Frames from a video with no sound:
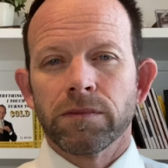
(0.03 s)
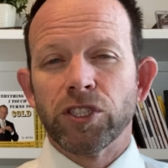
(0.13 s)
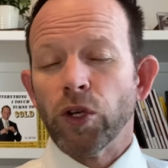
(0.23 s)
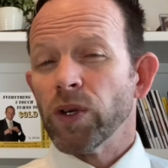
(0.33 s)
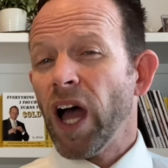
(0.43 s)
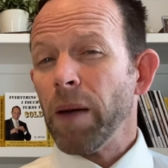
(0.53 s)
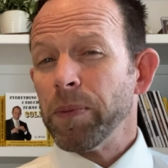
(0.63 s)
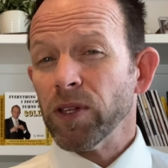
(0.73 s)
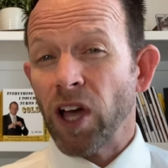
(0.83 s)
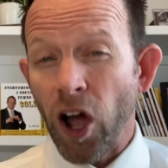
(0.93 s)
Do not
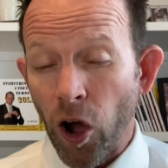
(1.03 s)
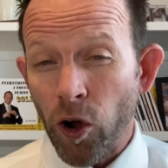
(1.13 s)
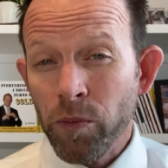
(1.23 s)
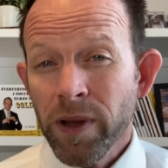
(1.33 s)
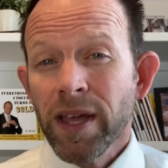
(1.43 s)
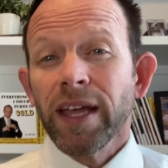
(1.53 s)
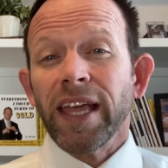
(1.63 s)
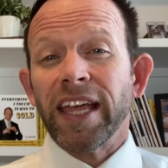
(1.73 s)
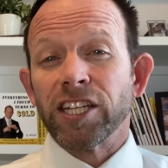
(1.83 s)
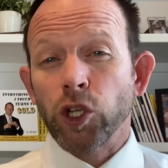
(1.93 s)
build a home
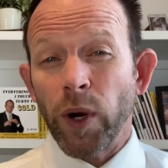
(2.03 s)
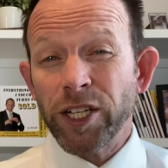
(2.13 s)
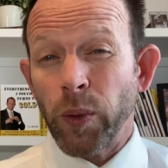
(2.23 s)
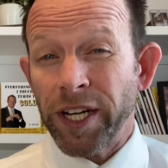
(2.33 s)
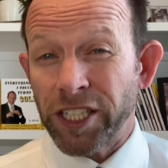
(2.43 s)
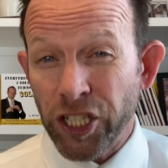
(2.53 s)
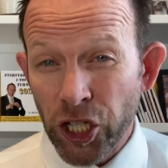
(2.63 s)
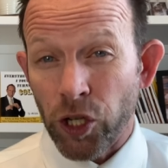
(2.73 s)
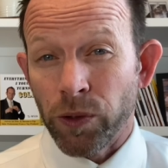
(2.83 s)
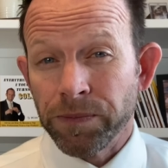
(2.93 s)
in
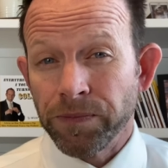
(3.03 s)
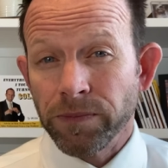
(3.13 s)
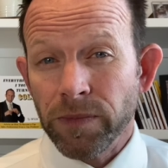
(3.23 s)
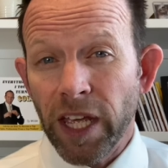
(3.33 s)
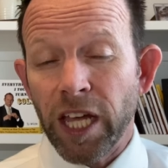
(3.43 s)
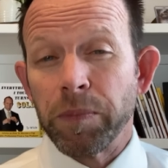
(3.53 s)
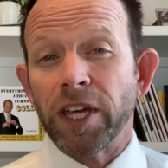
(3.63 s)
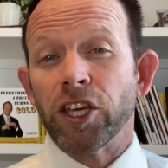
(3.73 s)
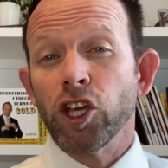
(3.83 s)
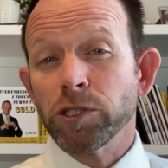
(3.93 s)
2022. It could be a
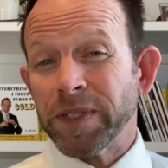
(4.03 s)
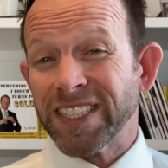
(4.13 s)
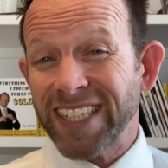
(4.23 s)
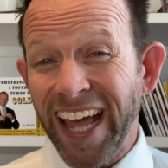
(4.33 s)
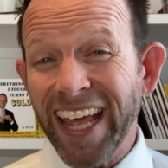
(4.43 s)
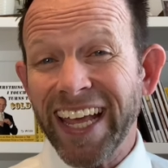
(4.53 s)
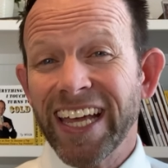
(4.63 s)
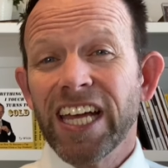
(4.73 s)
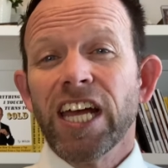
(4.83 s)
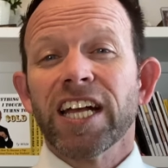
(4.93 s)
huge mistake,
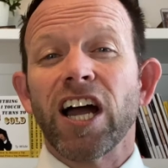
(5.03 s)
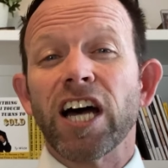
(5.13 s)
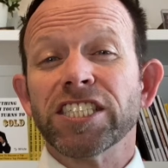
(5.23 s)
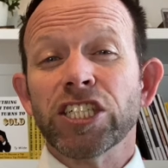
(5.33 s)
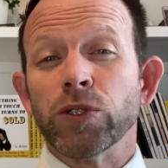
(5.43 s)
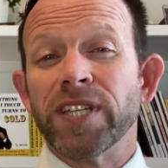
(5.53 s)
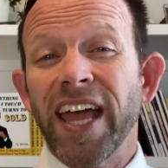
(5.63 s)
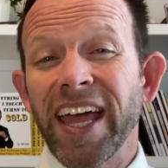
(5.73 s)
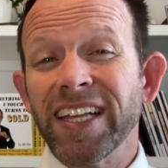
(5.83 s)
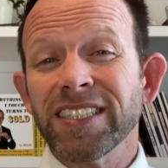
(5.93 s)
costing you
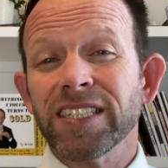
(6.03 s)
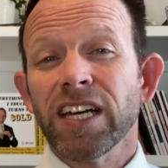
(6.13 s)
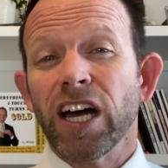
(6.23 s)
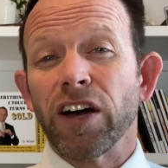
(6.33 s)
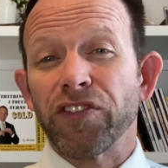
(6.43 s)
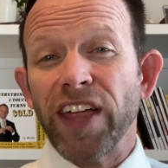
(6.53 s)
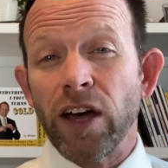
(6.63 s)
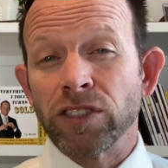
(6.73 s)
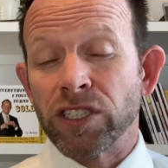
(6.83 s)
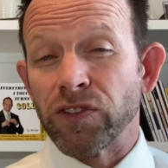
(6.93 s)
tens of
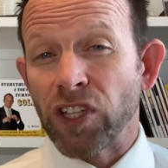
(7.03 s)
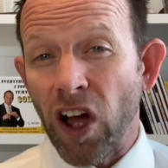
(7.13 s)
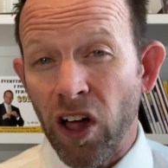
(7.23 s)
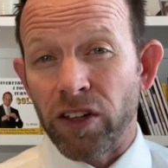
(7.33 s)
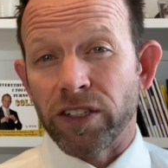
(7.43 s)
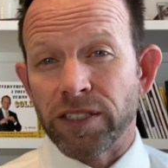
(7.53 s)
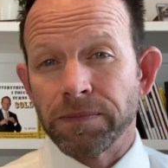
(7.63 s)
thousands of dollars.